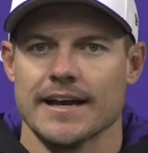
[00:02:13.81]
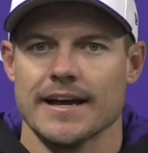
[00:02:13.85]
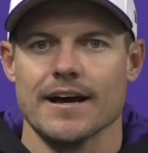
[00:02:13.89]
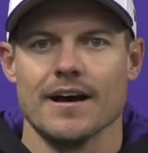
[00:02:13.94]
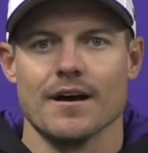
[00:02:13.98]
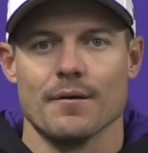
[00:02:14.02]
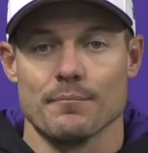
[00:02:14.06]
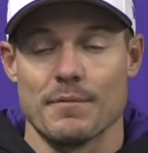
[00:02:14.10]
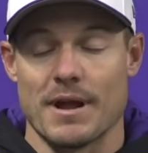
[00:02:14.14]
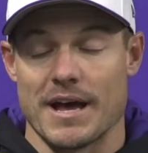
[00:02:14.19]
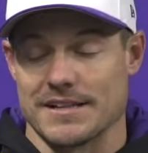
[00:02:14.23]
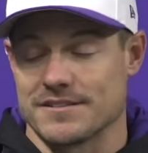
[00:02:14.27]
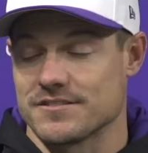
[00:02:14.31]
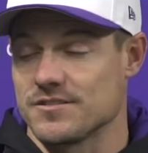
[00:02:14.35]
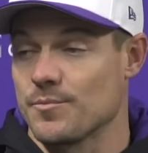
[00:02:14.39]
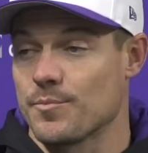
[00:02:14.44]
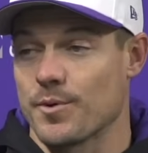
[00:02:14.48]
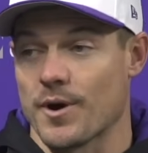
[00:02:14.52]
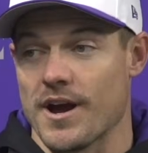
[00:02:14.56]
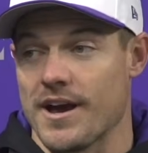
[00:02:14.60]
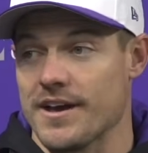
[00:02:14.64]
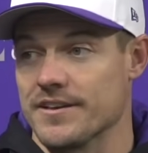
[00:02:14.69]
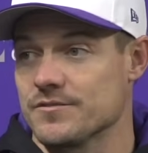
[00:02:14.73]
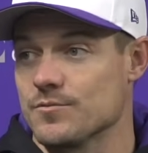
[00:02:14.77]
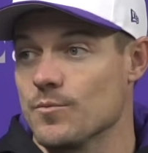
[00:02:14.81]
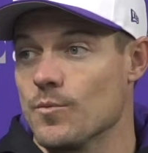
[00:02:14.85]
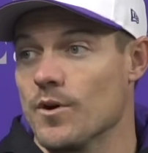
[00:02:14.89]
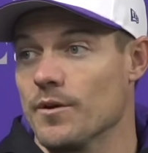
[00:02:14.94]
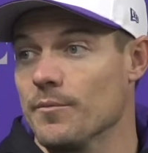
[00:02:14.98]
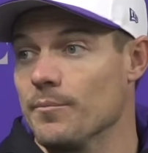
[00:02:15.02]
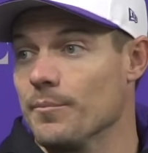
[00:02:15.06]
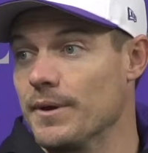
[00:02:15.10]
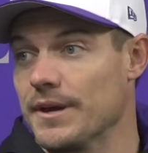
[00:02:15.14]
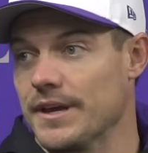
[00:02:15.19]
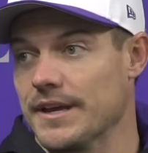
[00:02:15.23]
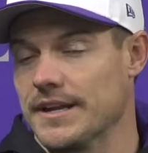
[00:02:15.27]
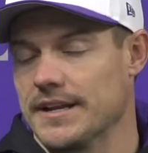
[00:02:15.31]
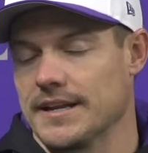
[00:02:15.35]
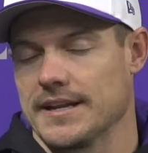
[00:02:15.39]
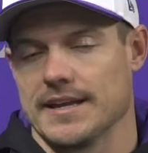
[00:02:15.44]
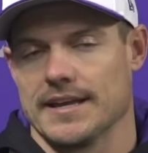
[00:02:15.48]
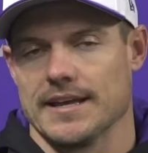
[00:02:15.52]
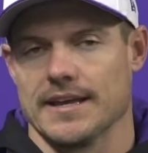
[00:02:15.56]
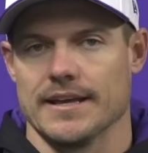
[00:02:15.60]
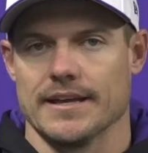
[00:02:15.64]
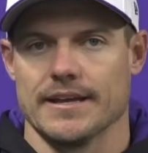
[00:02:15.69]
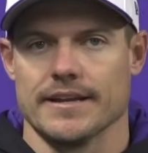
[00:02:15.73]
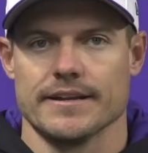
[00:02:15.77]
Not surprised one bit,
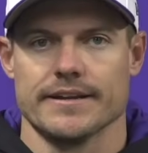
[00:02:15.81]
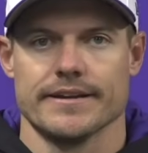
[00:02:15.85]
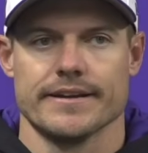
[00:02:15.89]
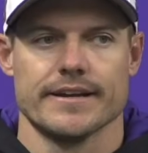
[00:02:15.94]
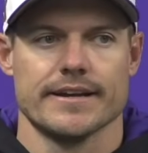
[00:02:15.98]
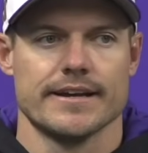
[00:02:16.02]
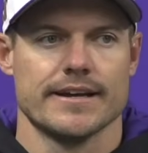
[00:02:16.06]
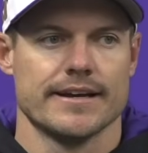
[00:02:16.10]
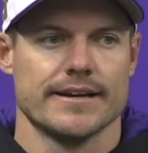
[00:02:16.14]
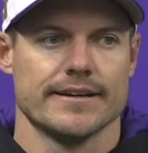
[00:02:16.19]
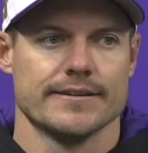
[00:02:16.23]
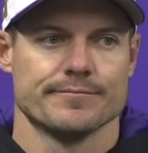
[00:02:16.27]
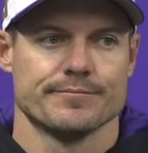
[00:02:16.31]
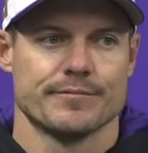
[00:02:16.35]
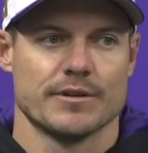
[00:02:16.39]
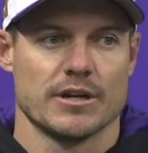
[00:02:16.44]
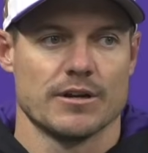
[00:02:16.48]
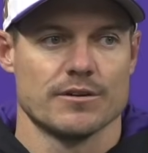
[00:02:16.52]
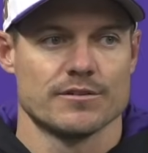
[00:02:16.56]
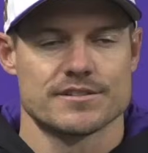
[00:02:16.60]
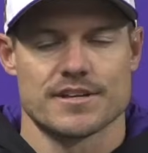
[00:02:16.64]
and you know,